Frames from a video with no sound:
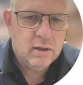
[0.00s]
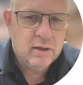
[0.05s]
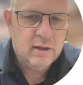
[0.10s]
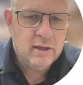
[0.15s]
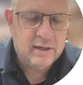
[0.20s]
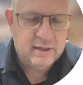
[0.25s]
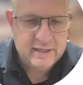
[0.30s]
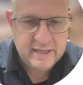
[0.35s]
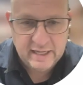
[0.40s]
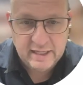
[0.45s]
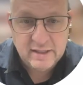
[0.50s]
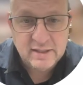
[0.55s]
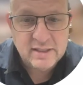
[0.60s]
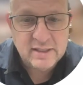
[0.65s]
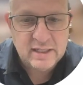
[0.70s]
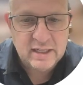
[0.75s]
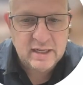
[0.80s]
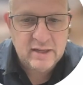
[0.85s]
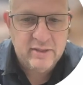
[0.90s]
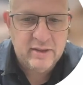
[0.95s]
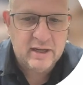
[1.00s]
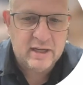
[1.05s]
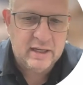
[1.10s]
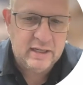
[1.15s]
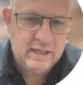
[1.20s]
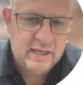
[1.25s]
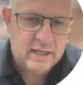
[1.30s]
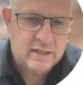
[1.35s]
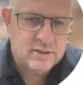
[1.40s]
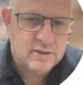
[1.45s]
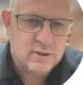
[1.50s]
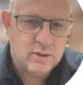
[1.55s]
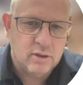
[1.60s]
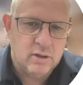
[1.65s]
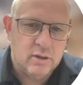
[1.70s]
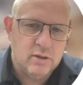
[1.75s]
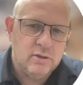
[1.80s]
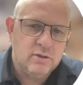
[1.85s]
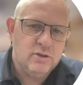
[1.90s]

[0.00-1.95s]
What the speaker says: condensed in the condenser